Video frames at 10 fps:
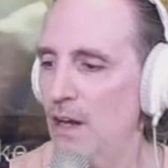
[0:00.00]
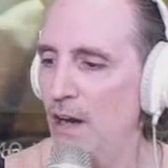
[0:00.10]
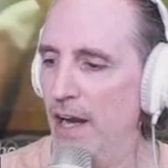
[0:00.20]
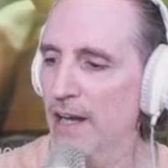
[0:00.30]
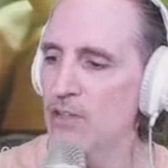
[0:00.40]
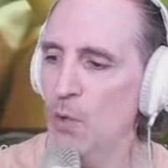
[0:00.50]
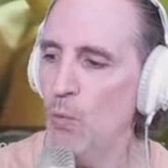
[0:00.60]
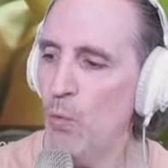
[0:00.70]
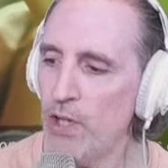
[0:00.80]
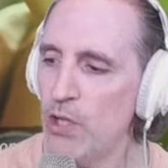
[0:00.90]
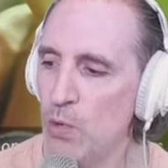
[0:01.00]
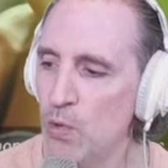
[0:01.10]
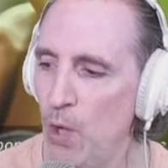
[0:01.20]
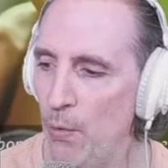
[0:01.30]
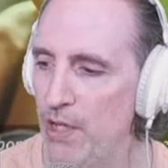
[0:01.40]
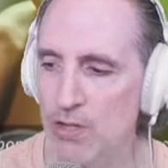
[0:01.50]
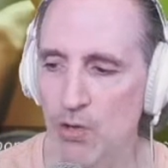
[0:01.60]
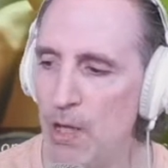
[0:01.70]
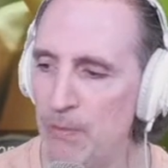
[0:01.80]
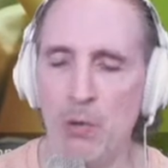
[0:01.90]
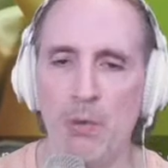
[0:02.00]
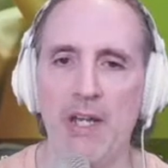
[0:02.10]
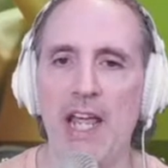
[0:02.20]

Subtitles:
All right. So what are you going to? That's all I'm doing.